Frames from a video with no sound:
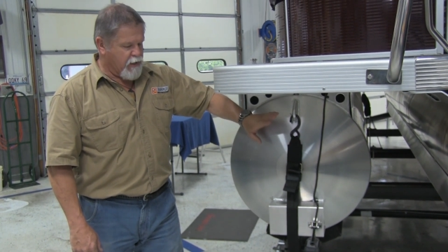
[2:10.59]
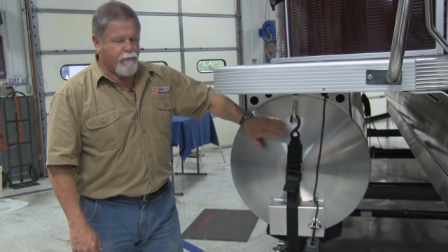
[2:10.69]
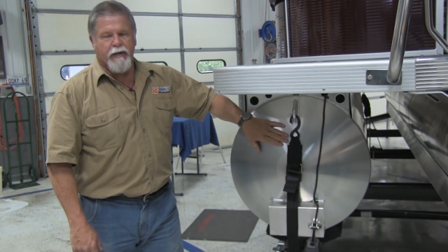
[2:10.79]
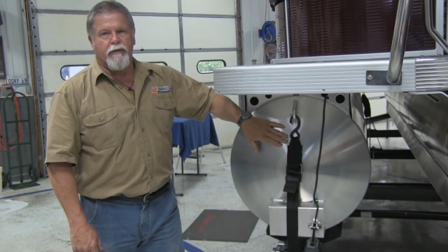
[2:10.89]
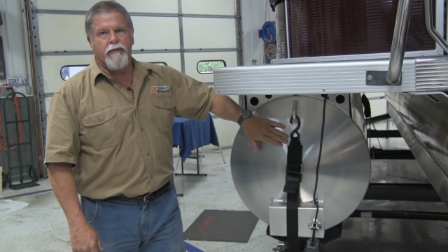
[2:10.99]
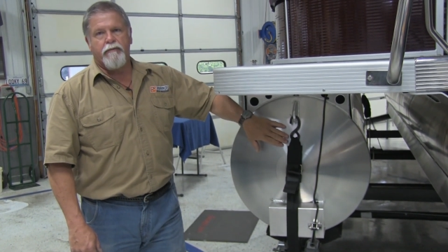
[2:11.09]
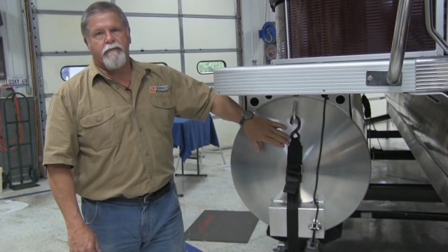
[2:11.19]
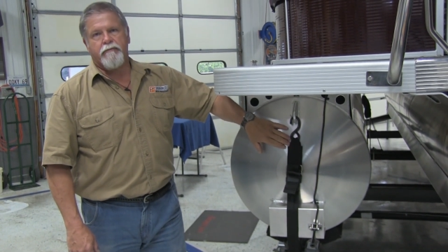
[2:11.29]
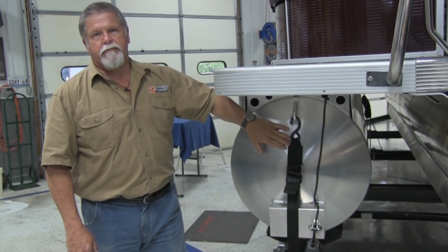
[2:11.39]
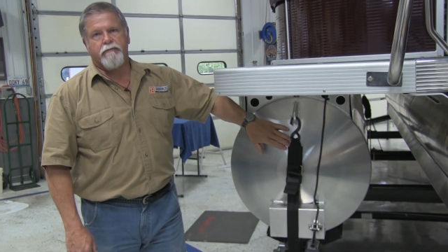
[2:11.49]
typical
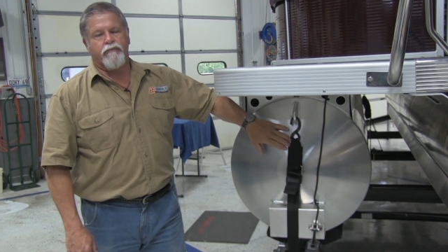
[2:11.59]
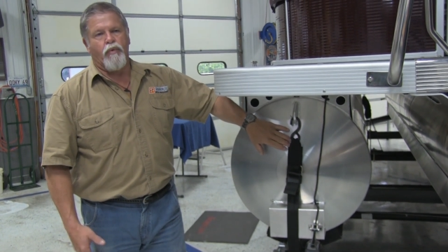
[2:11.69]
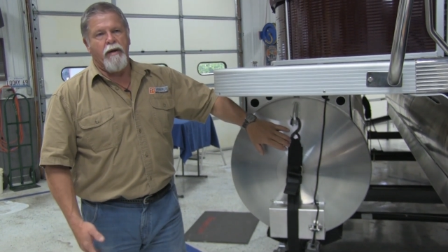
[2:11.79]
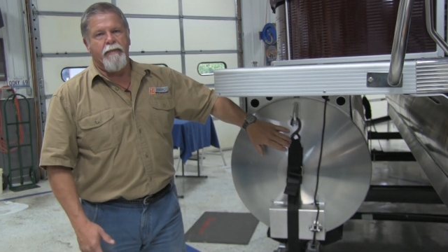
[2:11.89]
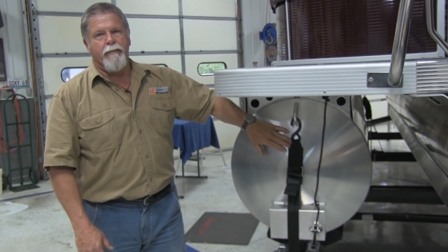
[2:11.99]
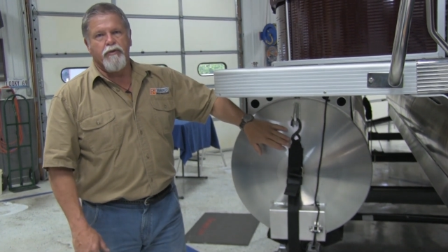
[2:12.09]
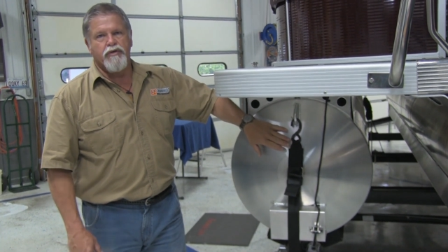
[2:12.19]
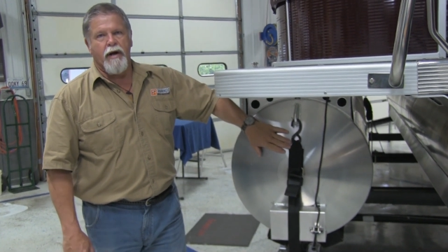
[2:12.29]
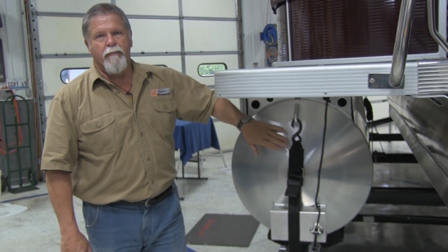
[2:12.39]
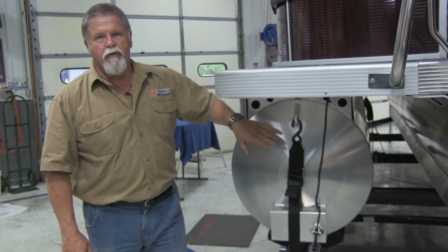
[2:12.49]
way people
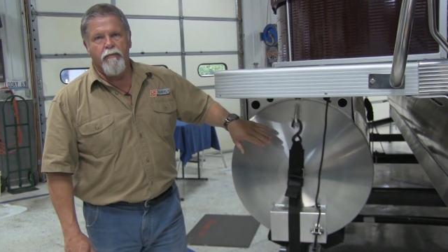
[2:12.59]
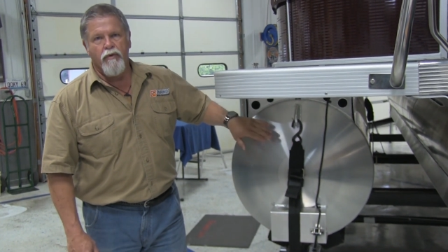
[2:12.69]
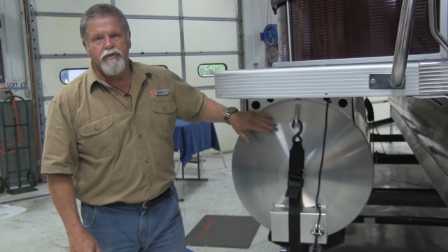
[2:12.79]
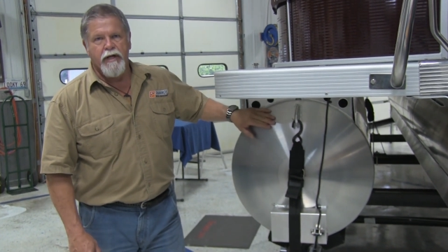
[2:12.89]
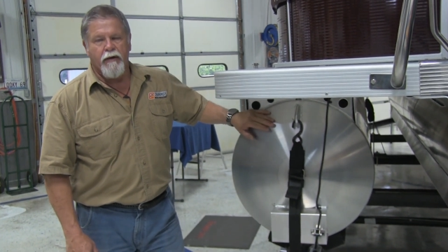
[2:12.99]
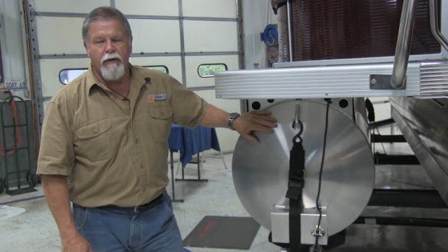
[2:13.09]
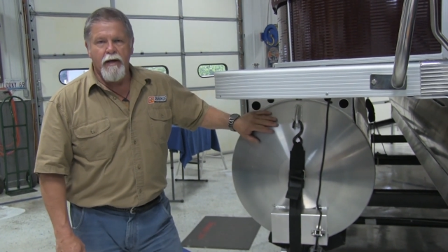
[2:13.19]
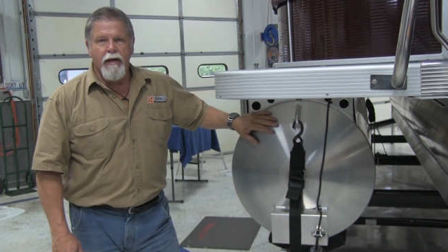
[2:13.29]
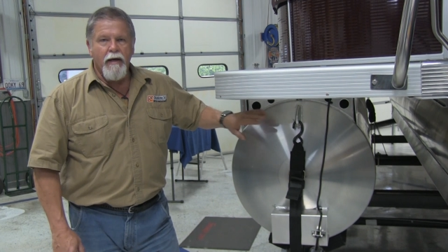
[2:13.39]
strap their boats down.